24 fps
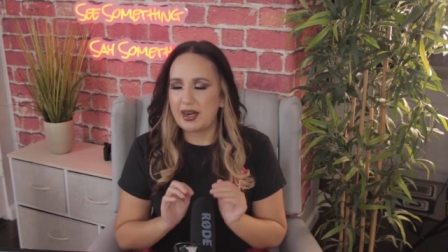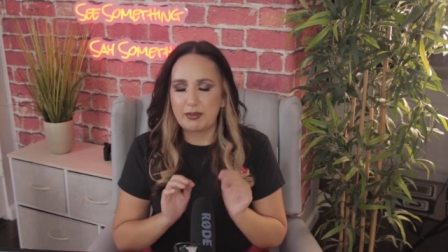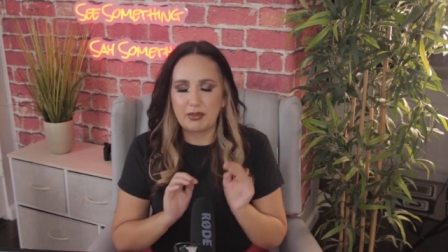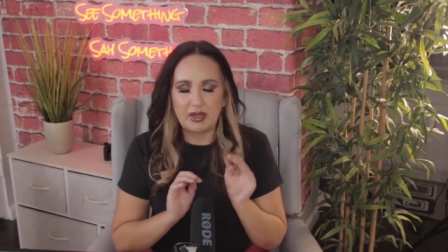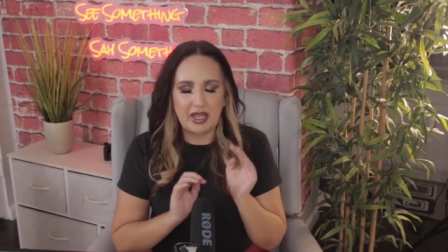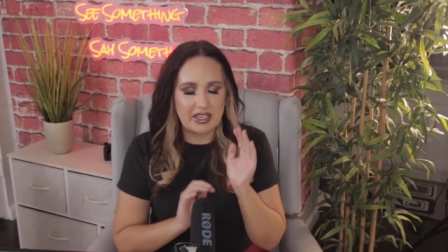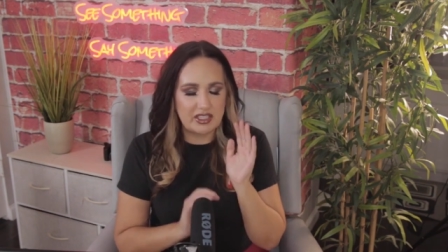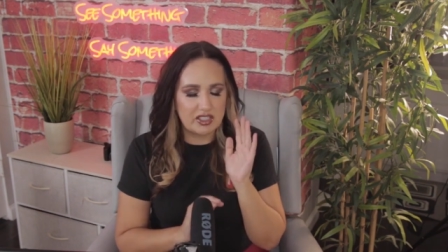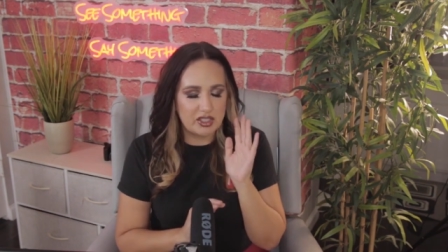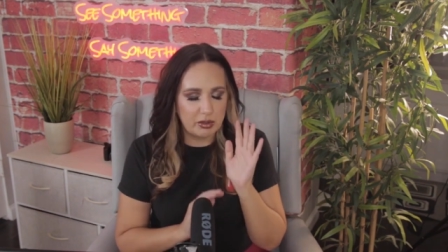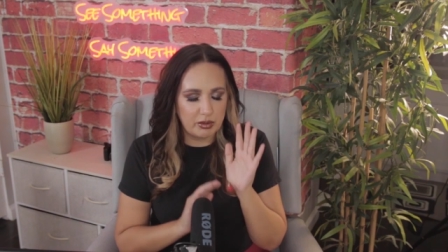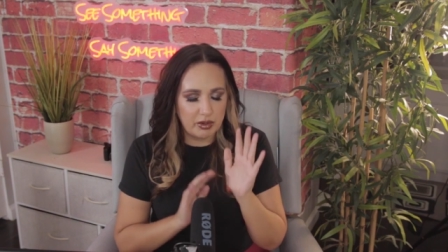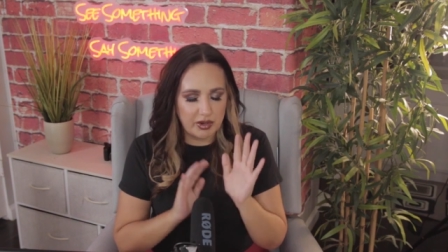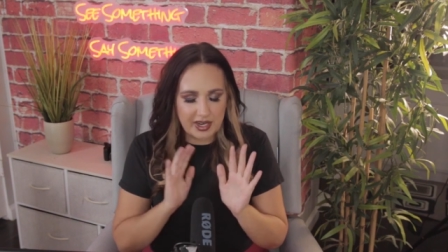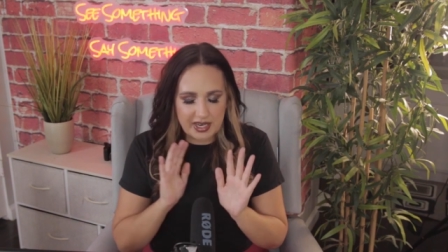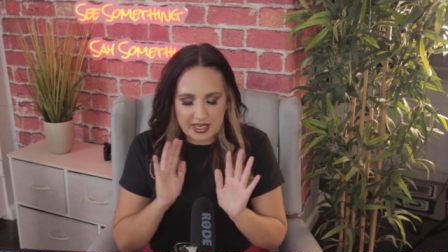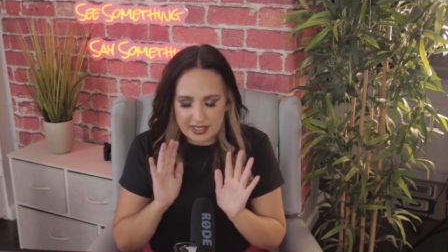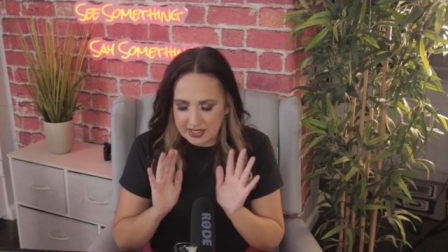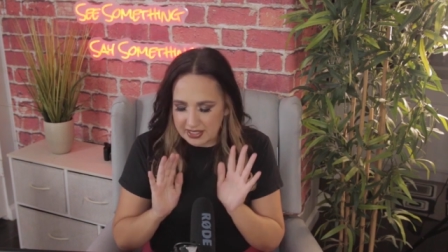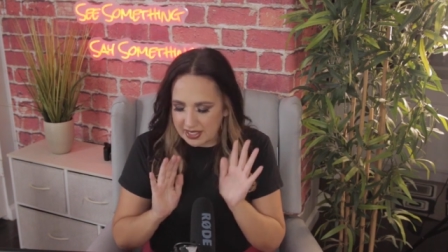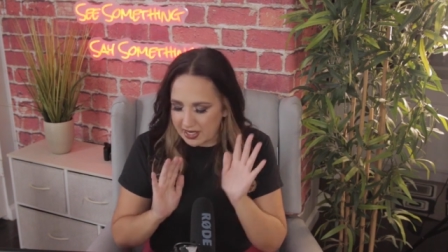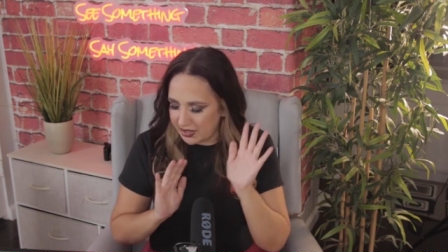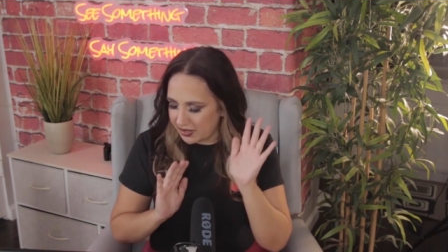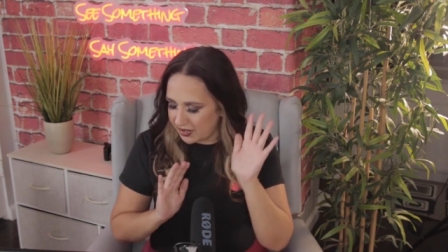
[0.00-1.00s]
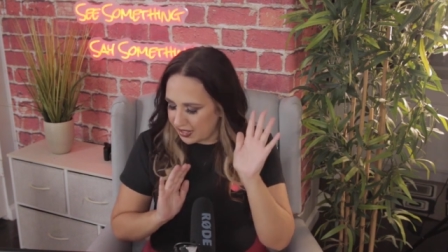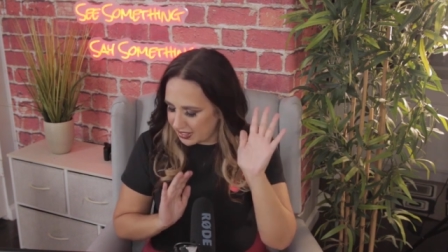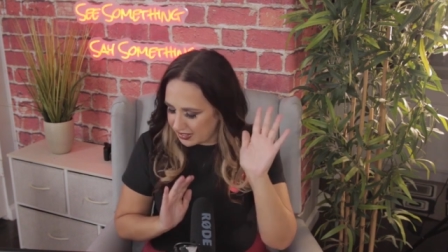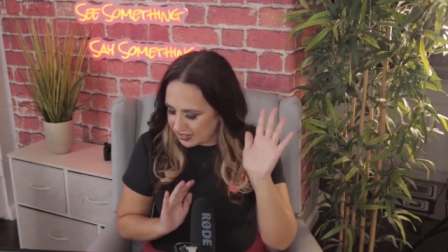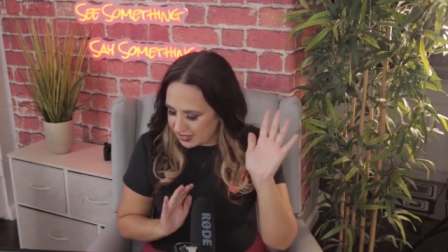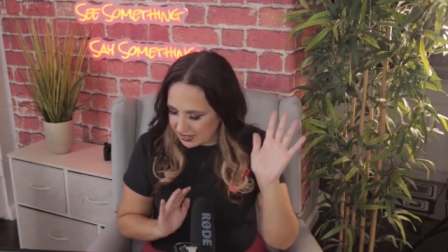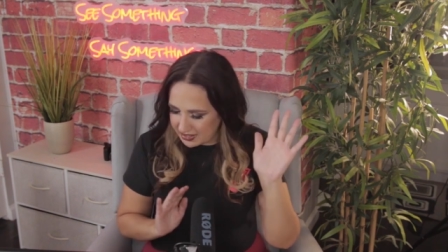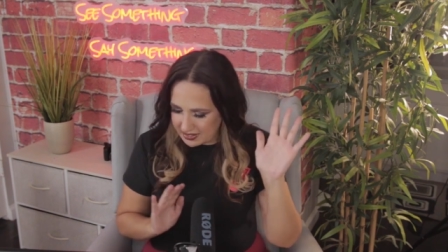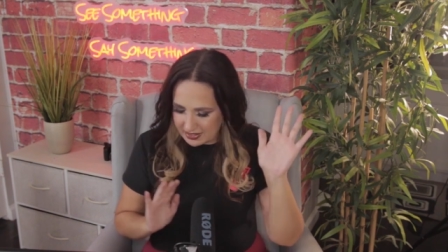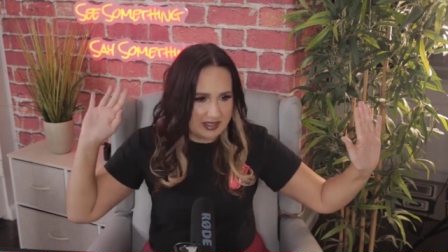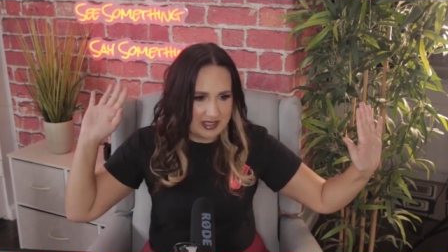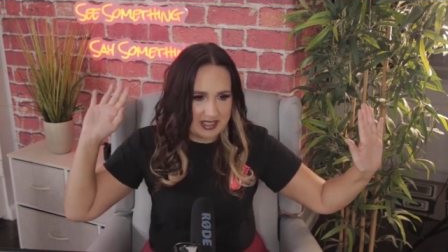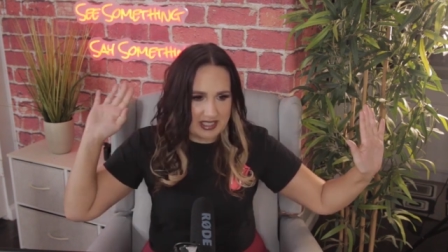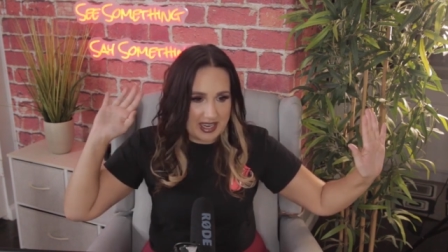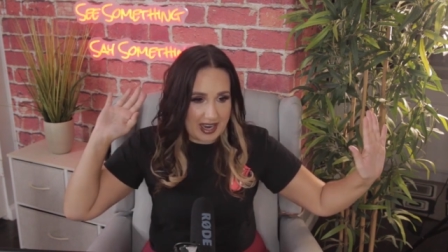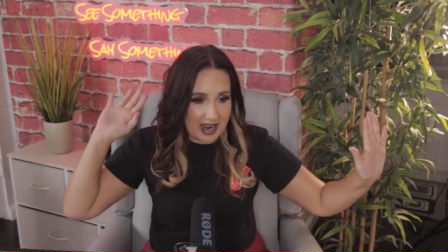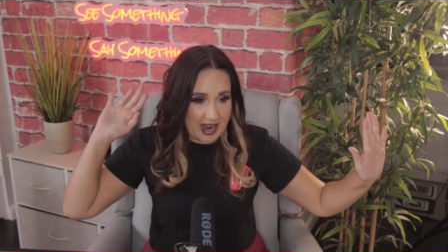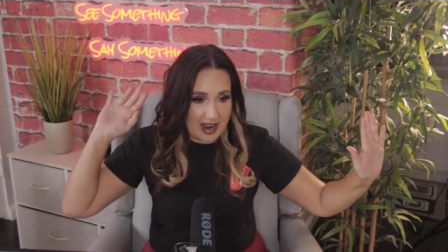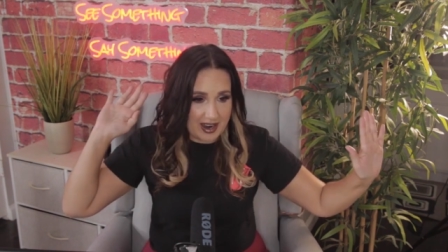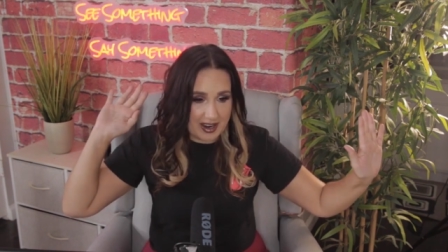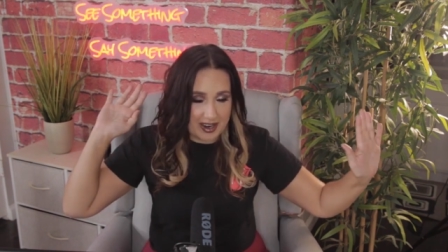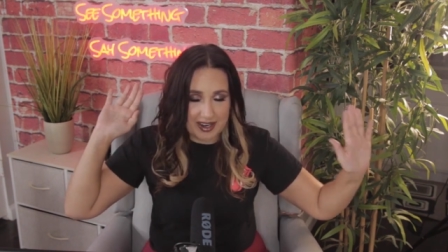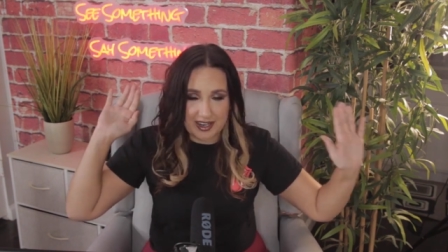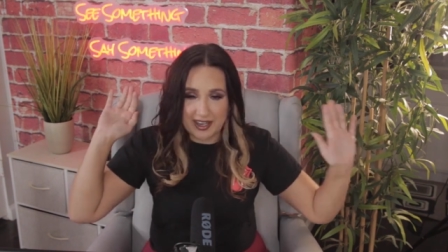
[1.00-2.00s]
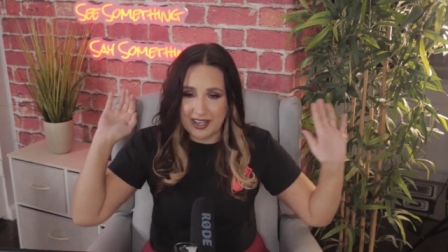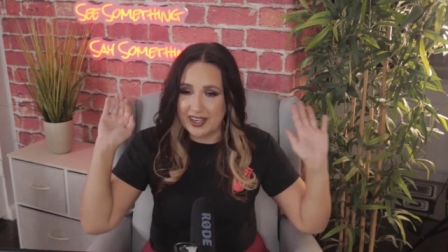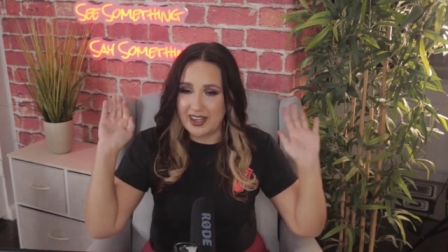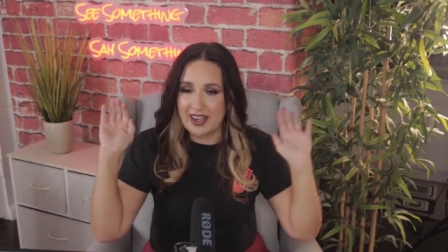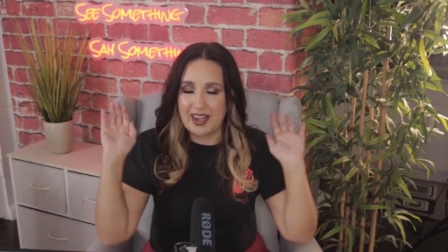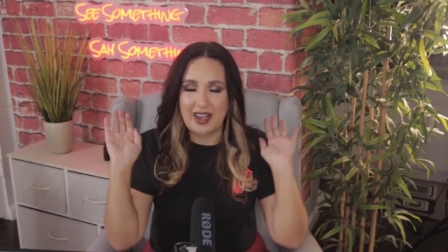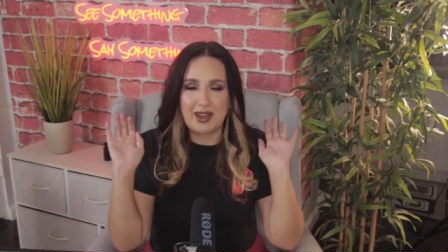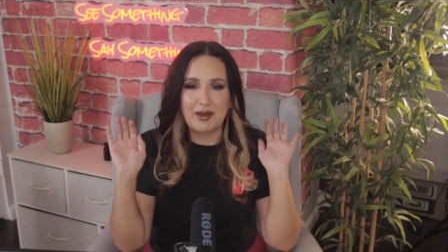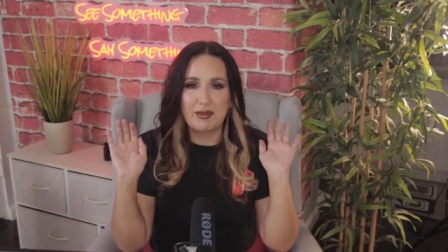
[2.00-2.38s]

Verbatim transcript: I'm like Tori, Terry, Tara.